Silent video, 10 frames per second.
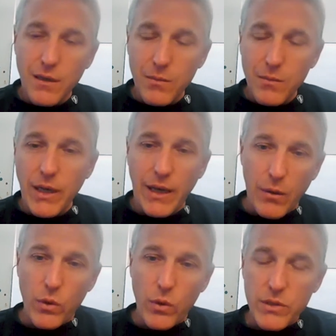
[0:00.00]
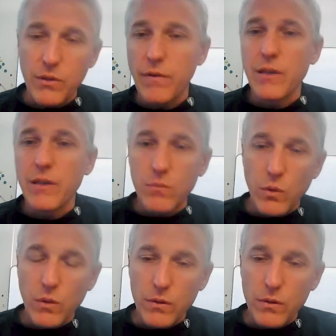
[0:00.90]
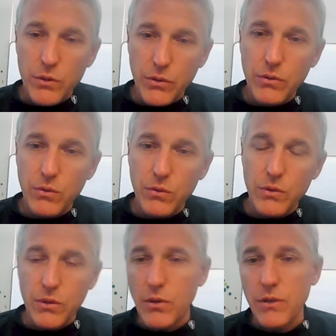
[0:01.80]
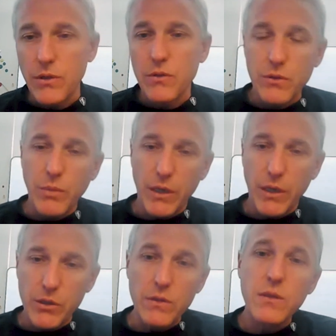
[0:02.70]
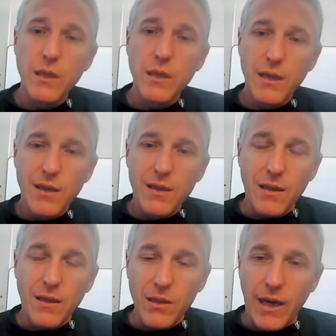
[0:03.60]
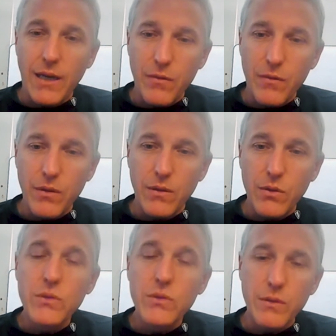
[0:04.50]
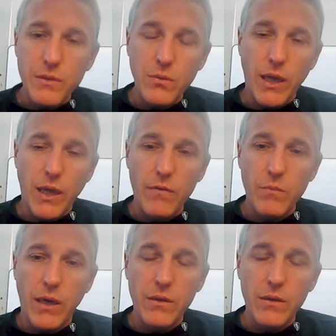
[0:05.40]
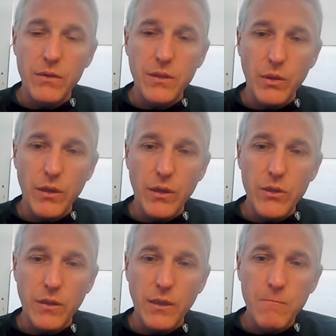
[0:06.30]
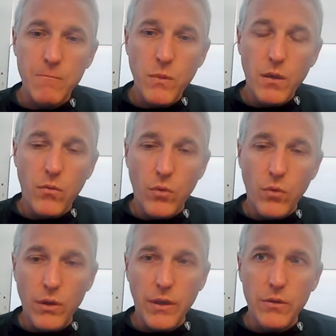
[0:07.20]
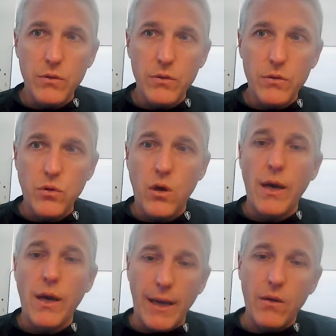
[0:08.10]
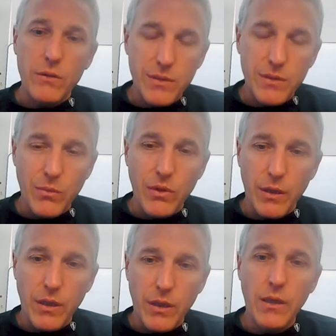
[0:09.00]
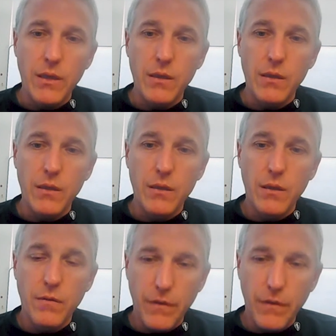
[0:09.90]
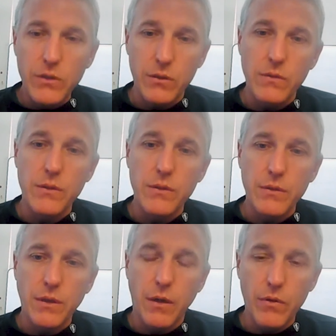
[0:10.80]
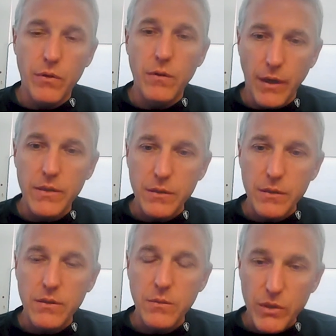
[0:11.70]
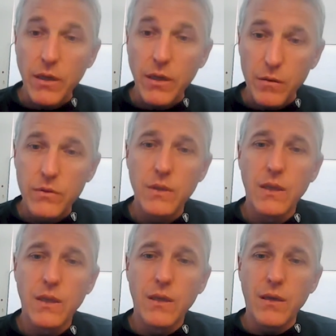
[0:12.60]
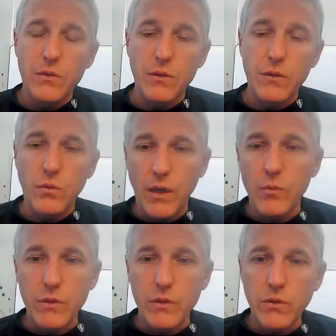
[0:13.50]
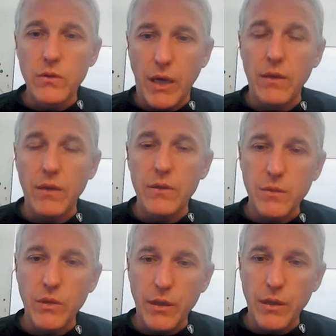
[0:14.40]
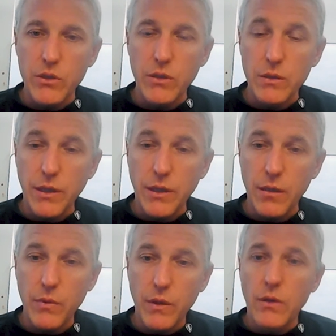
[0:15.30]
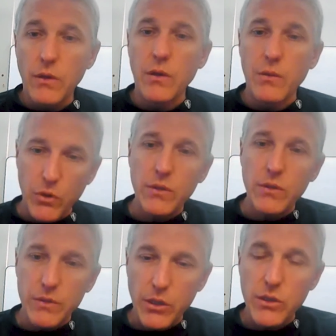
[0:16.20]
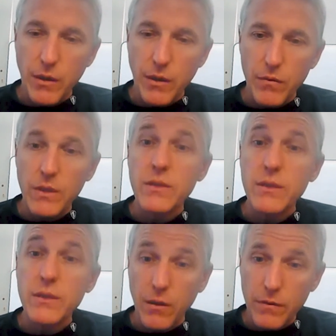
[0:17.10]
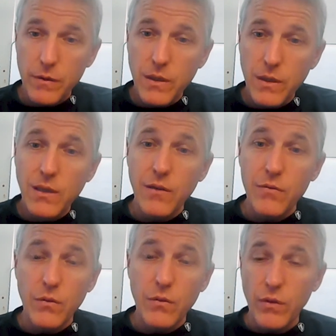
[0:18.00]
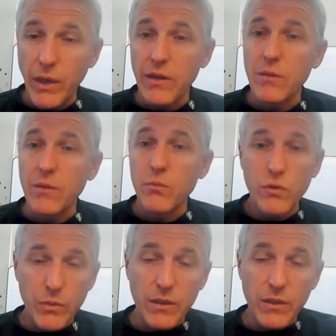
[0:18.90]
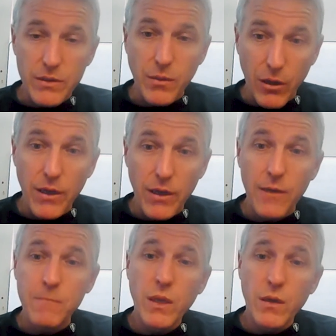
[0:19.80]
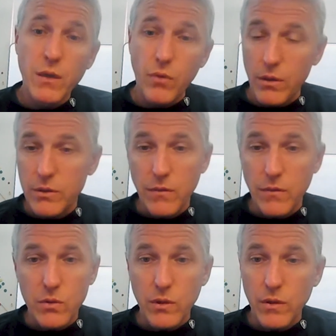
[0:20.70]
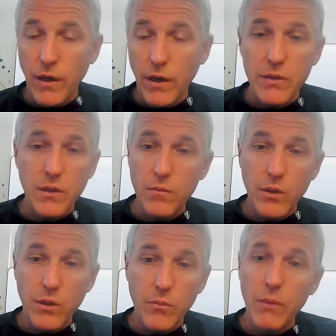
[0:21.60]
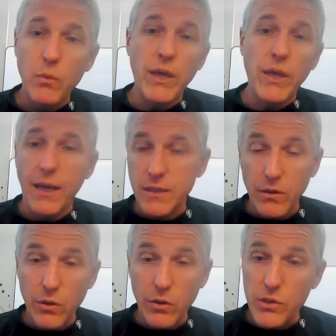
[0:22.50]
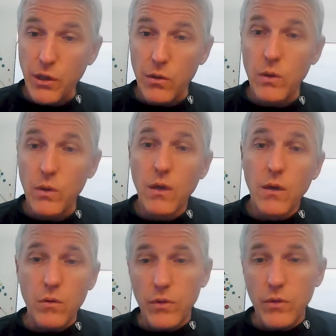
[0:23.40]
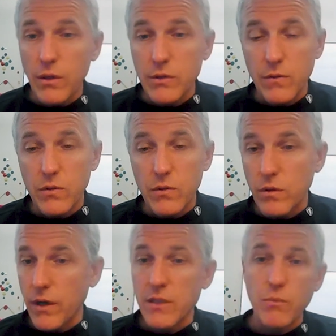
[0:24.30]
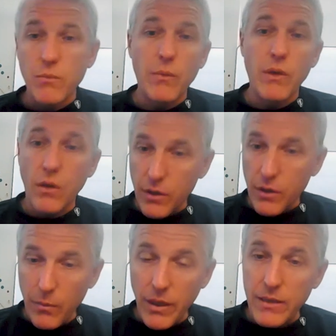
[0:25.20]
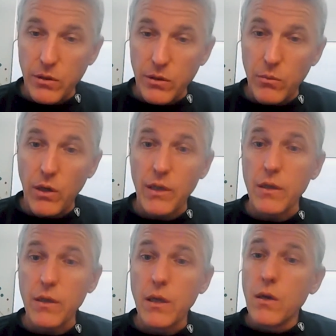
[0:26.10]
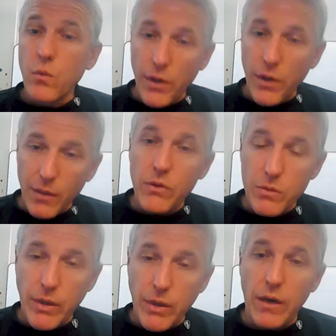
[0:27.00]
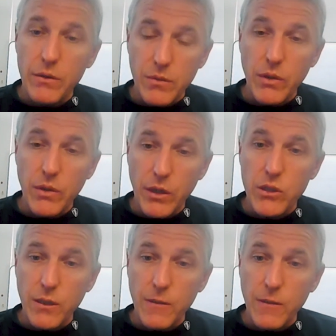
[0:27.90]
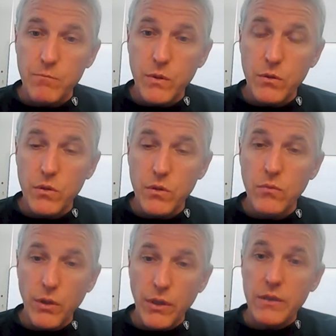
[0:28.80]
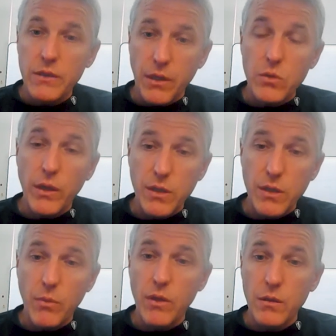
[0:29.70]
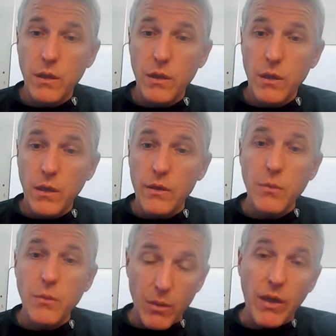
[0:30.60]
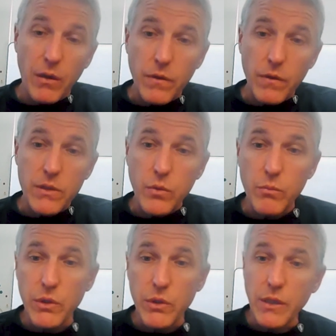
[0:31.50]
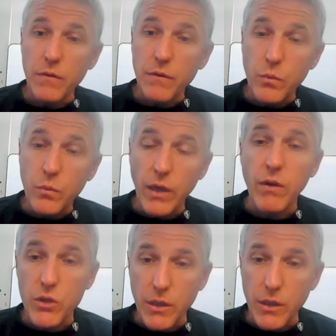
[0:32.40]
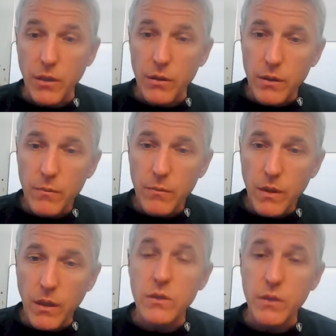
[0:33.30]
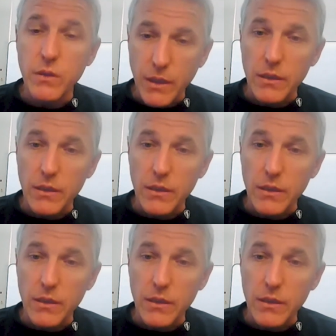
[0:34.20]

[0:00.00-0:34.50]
But now, once they're available to surgeons, to patients, a lot of the uses that we have from model and simulation really draw out some of the key features of the devices themselves. And so we're able to use model and simulation to help the commercialization effort itself. If we made an improvement in some area relative to a device that maybe we had 10 years ago, or relative to a device that maybe another company has on the market, we're able to use model and simulation to really accentuate some of the benefits that we believe we have engineered into the